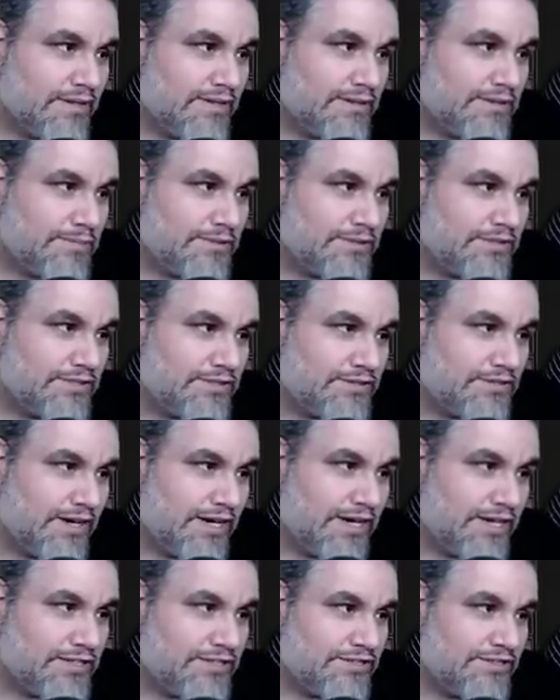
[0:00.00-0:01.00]
It's a bunch of
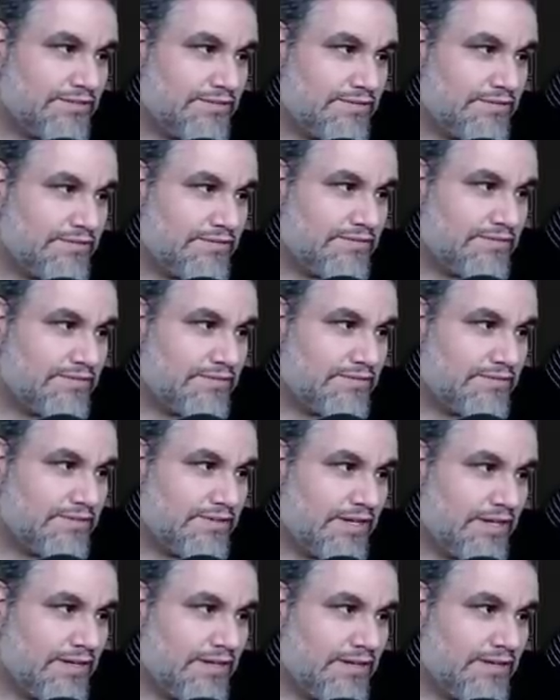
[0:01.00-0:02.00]
trash.
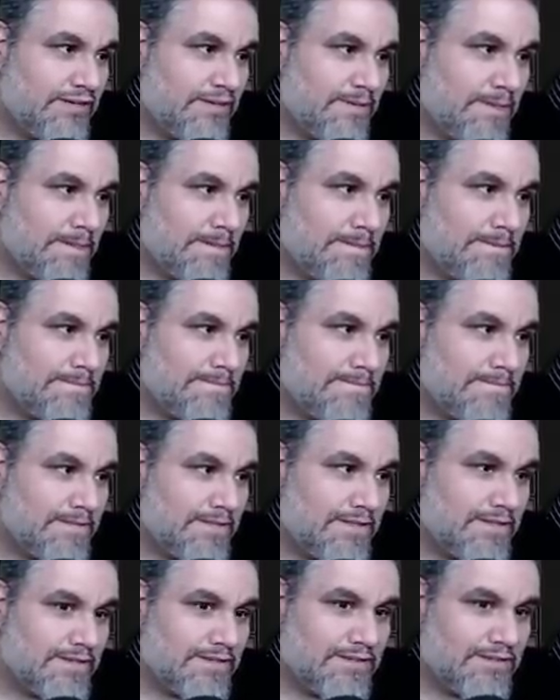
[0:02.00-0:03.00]
Salt away?
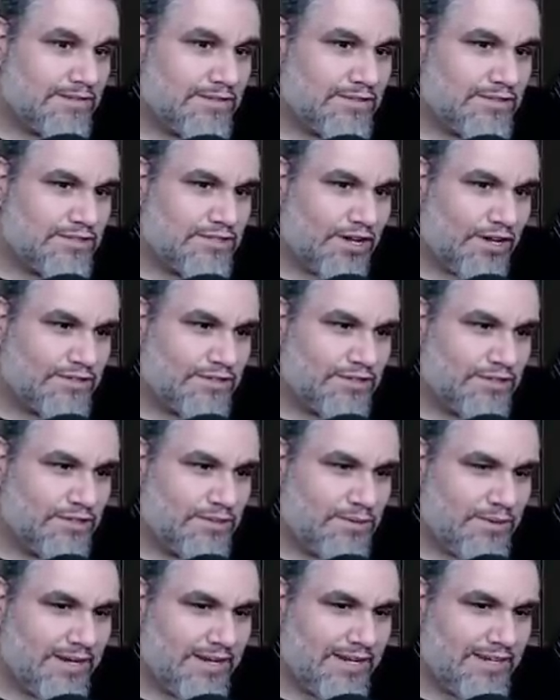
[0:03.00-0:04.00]
Seal away. Salt
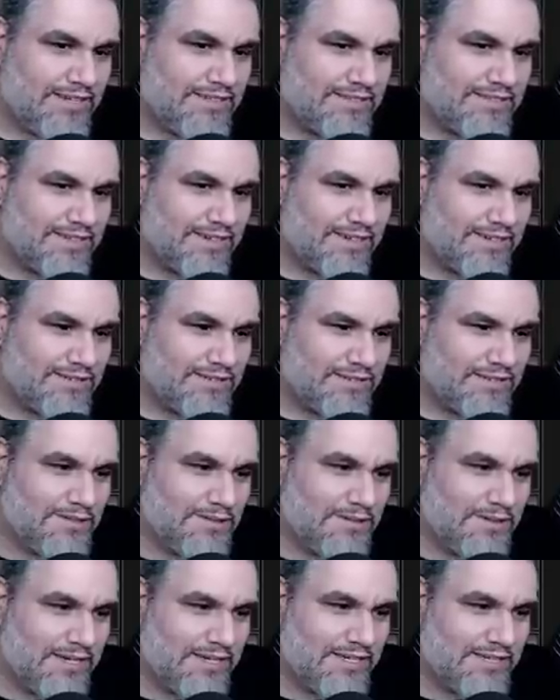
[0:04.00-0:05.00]
away, salt
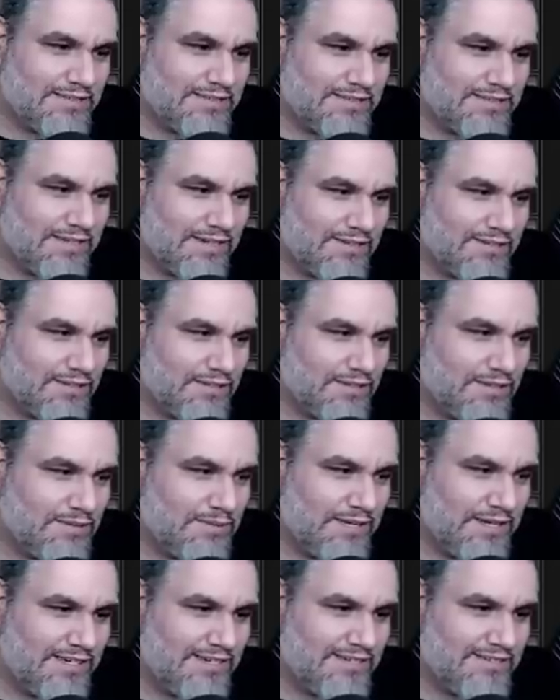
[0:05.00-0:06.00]
away, salt
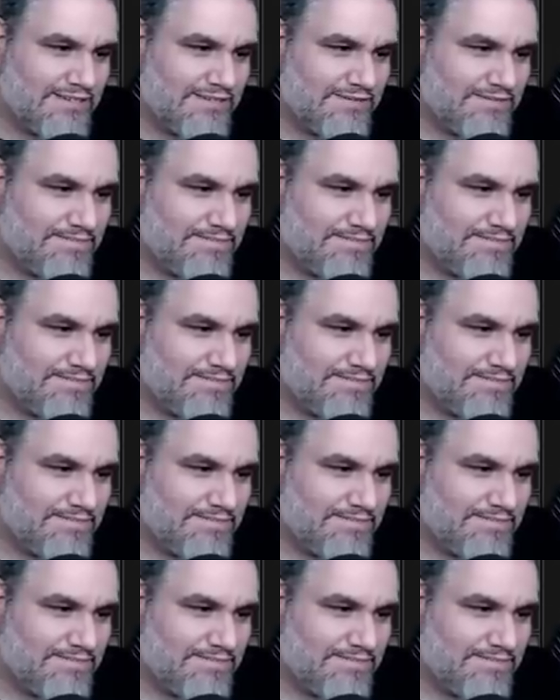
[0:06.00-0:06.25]
away.